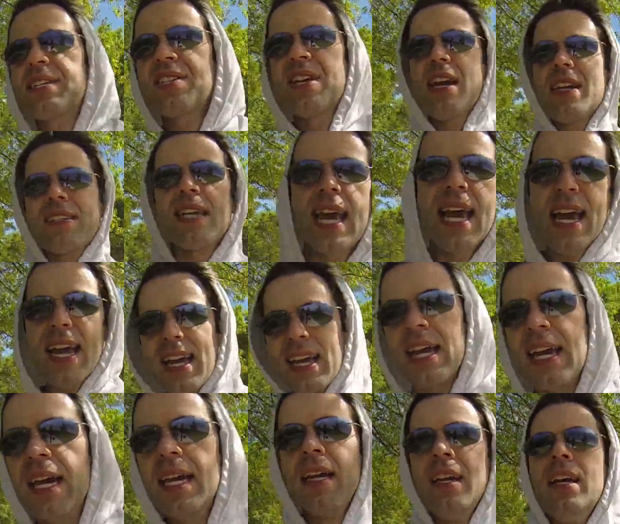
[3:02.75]
says, "Hey,
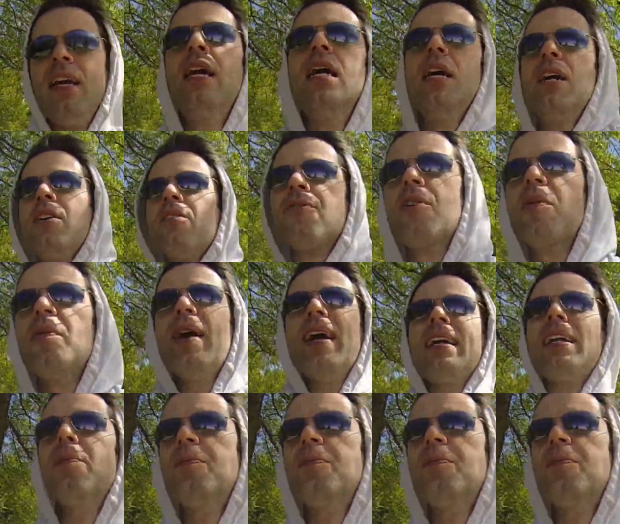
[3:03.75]
we made